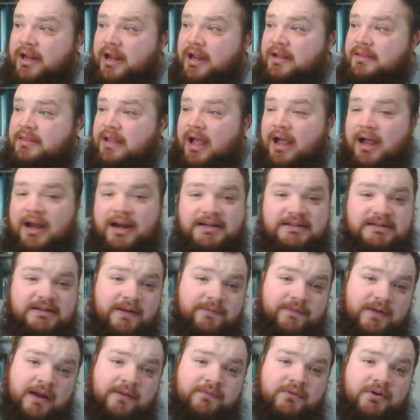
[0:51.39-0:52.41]
and the highest
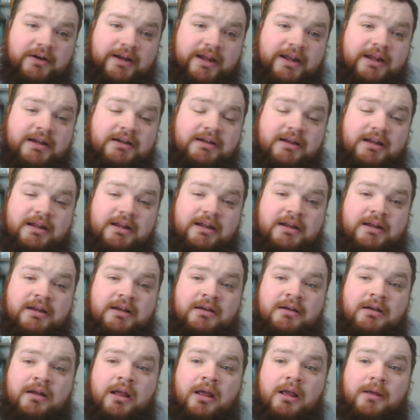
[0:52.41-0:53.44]
I've ever hit
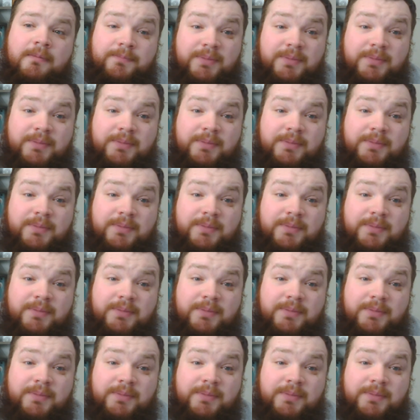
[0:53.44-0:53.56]
in